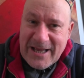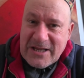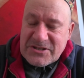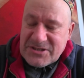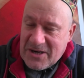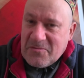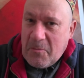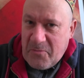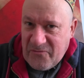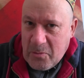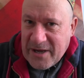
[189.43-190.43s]
So
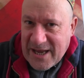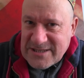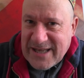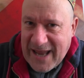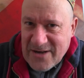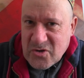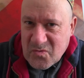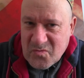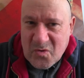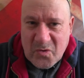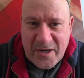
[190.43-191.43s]
before we get to the actual
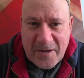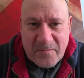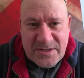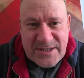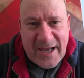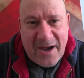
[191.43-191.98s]
raw numbers here,